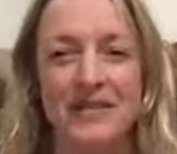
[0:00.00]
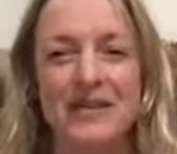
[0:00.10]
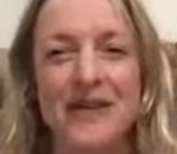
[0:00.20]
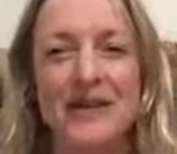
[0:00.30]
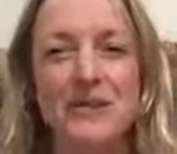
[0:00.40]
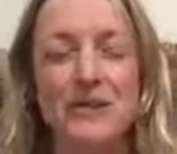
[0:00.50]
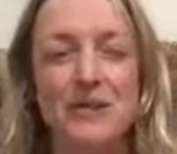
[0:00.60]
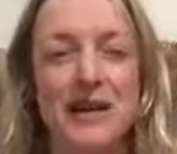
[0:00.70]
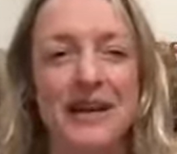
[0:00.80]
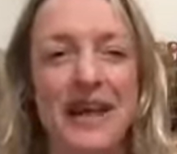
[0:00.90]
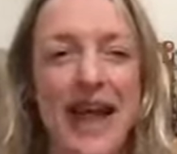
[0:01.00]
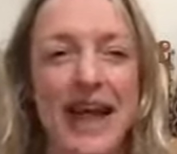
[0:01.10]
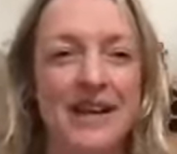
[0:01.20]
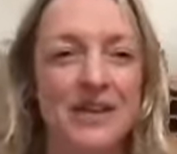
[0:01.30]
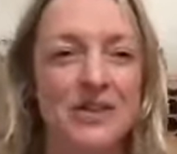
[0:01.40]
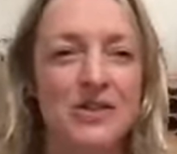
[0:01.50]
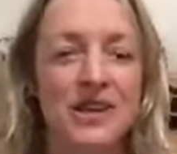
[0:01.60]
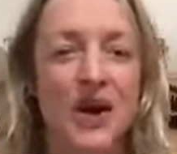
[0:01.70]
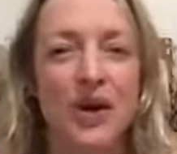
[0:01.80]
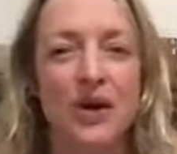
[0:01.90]
Feel for an energy
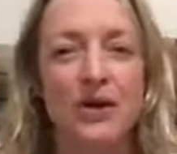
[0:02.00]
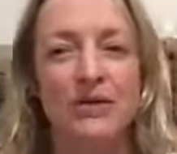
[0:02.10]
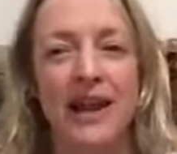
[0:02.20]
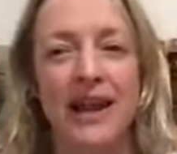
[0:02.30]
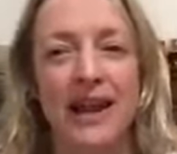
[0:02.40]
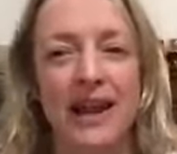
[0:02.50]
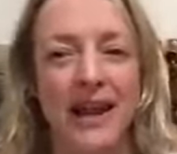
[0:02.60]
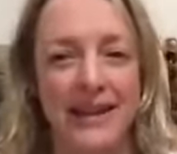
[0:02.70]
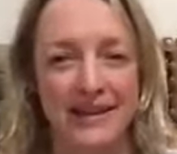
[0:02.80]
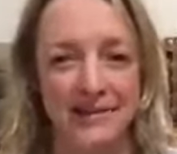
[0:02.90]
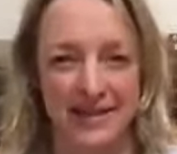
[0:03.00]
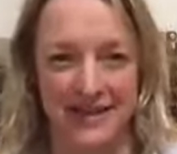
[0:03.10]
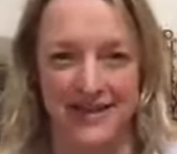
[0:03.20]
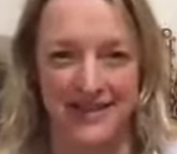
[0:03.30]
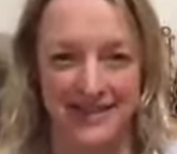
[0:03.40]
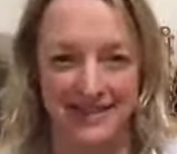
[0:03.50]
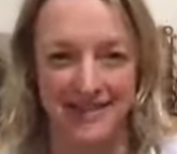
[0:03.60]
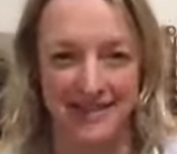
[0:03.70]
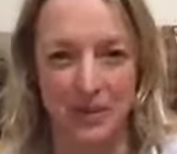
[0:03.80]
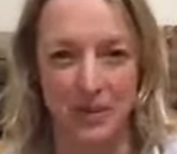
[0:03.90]
of aliveness
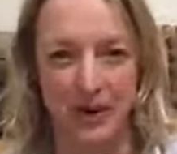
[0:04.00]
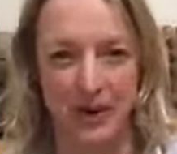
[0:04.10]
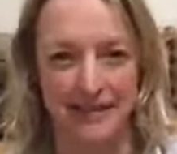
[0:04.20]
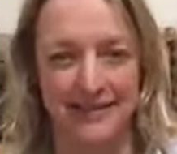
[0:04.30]
in your breath.